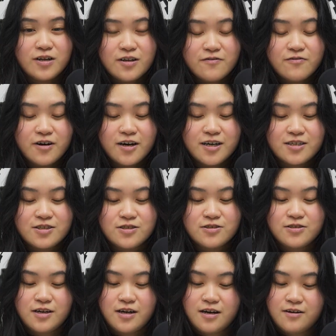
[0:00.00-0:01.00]
advice
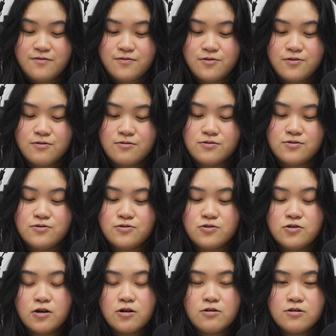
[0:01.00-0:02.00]
do you have for those who
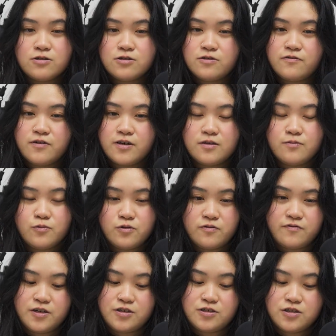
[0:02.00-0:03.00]
struggle to find the
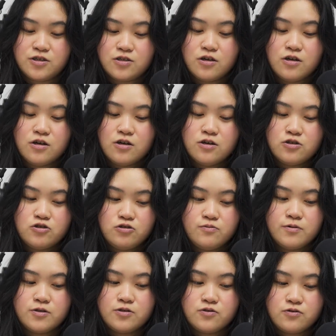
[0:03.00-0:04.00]
motivation
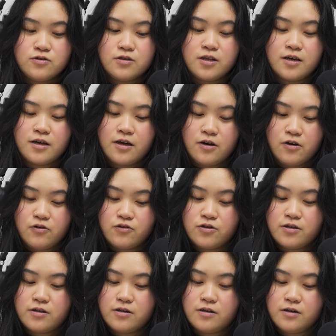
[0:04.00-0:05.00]
to pursue their
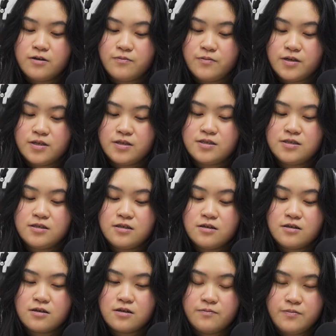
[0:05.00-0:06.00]
health amidst
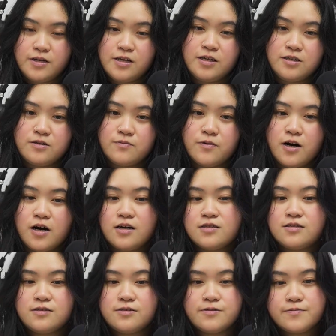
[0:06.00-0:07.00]
competing
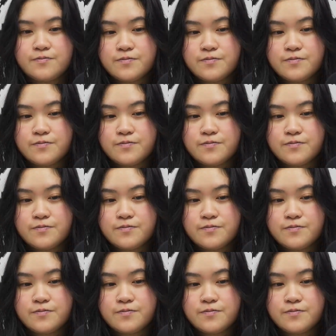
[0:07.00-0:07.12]
demands?